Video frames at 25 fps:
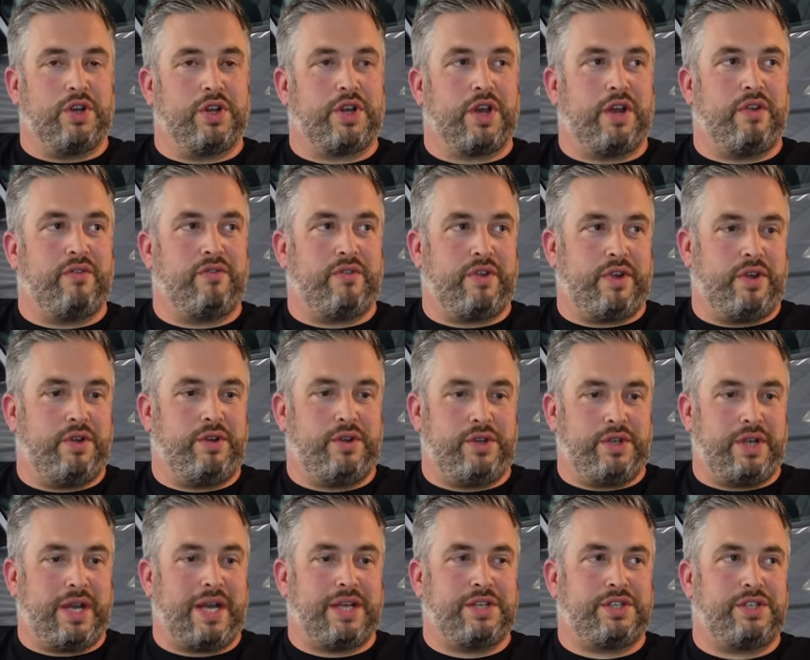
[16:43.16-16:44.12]
look over it,
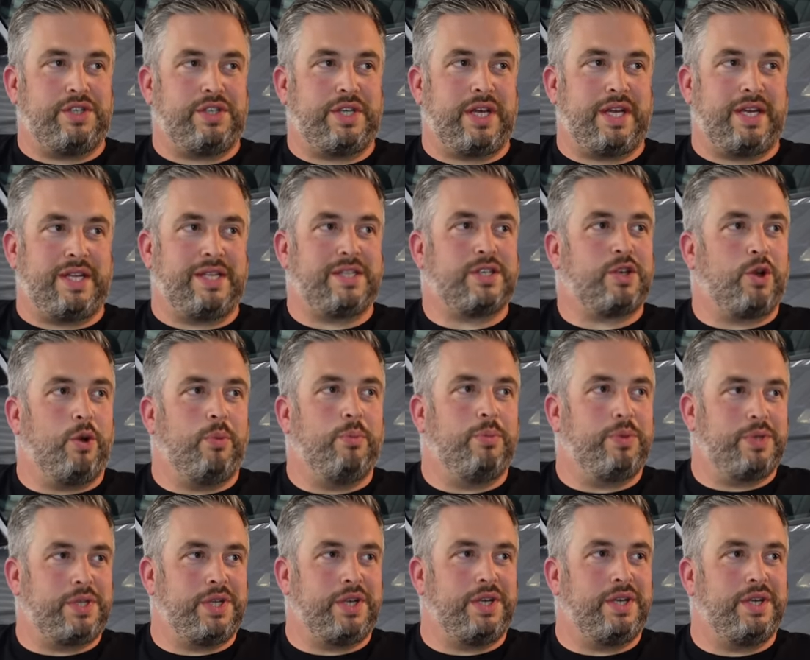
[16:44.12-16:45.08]
who, as you said, is
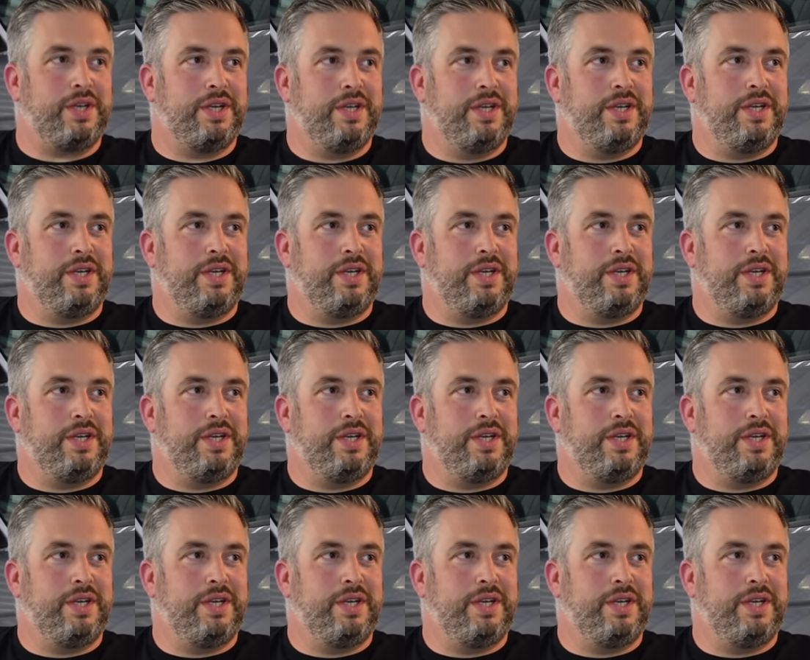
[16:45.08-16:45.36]
competent